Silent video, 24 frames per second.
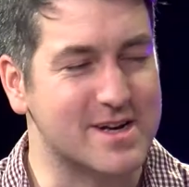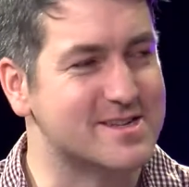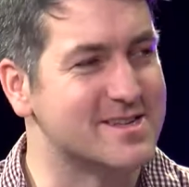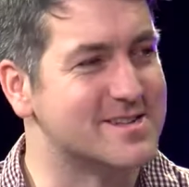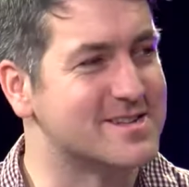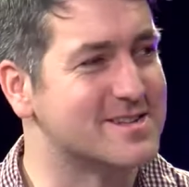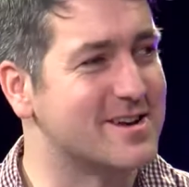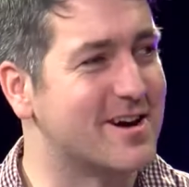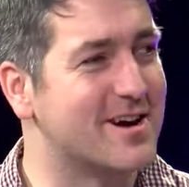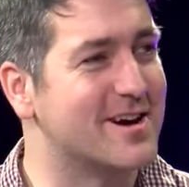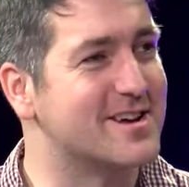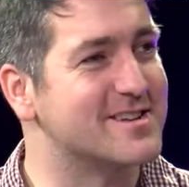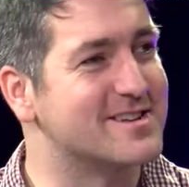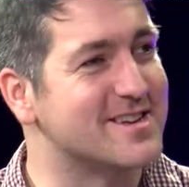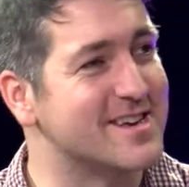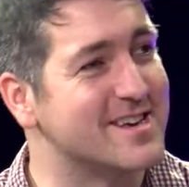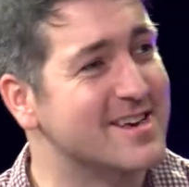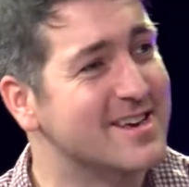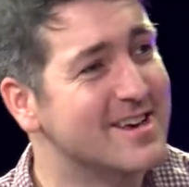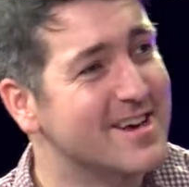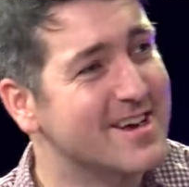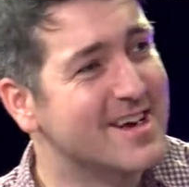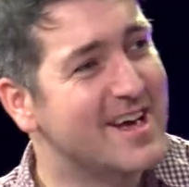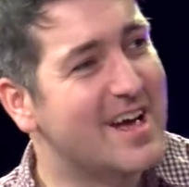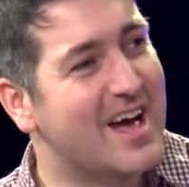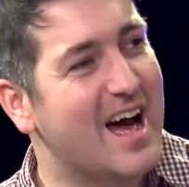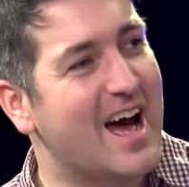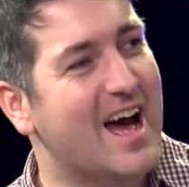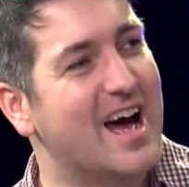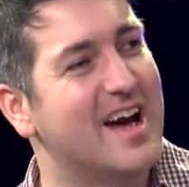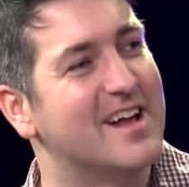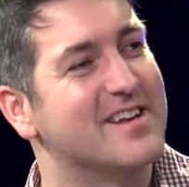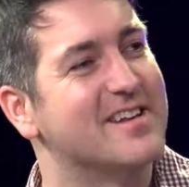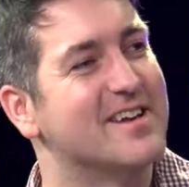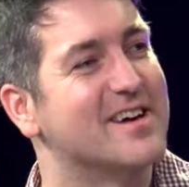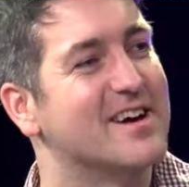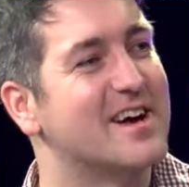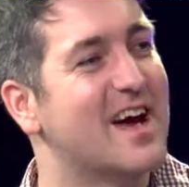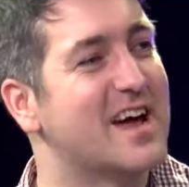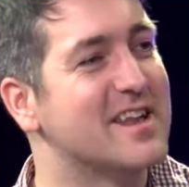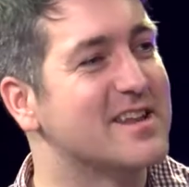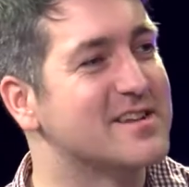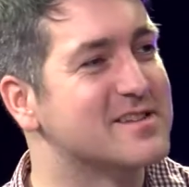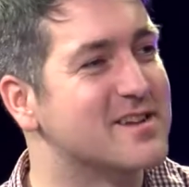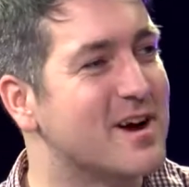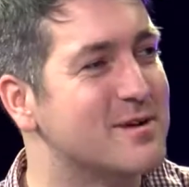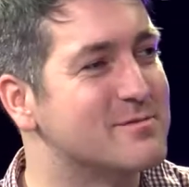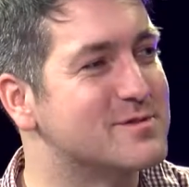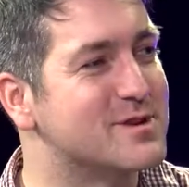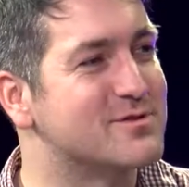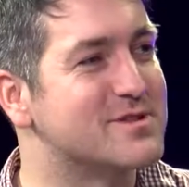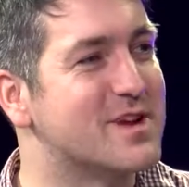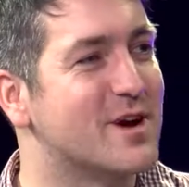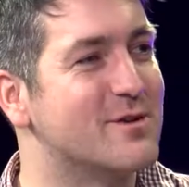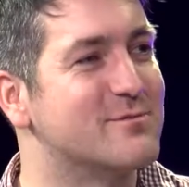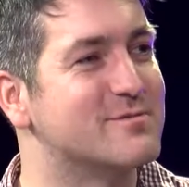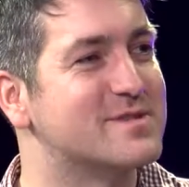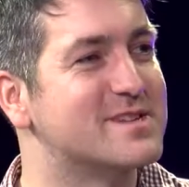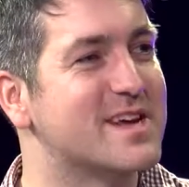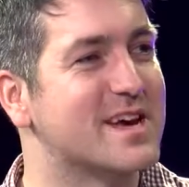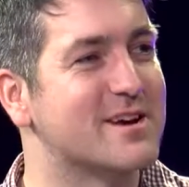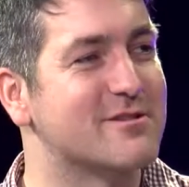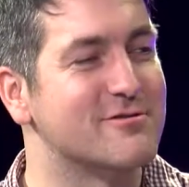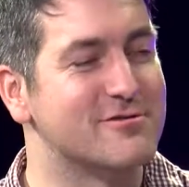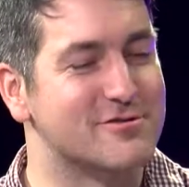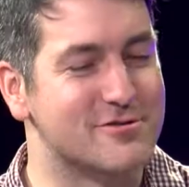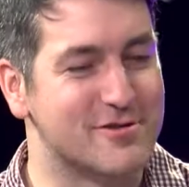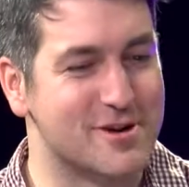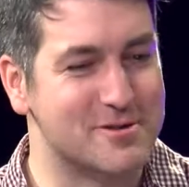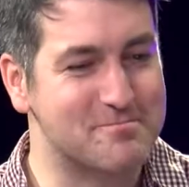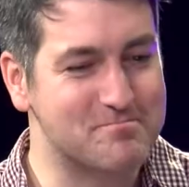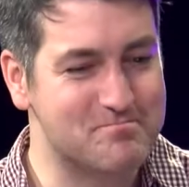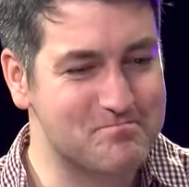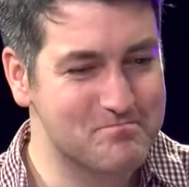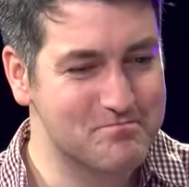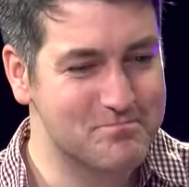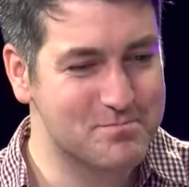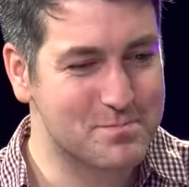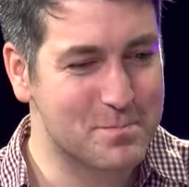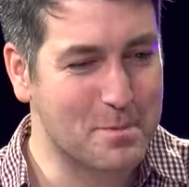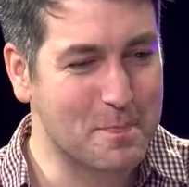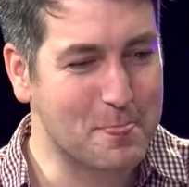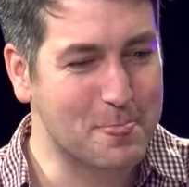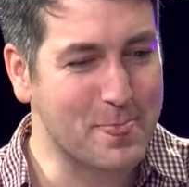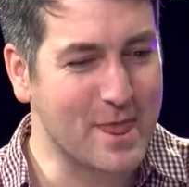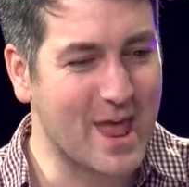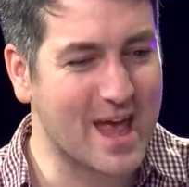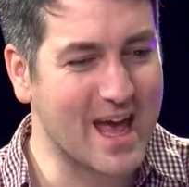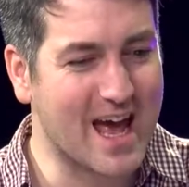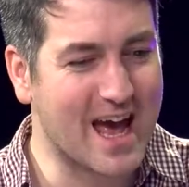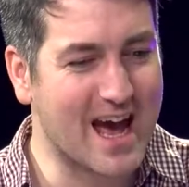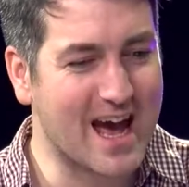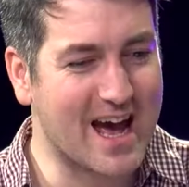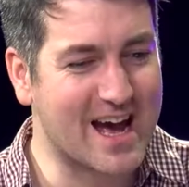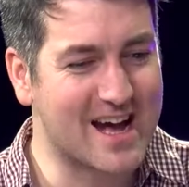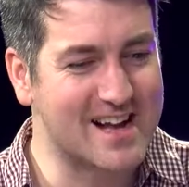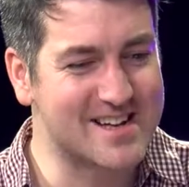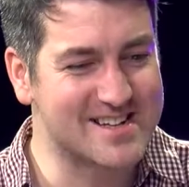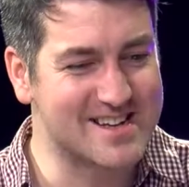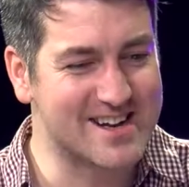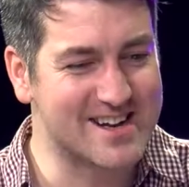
Society. Mm. And uh, at the time, she was Home Secretary. And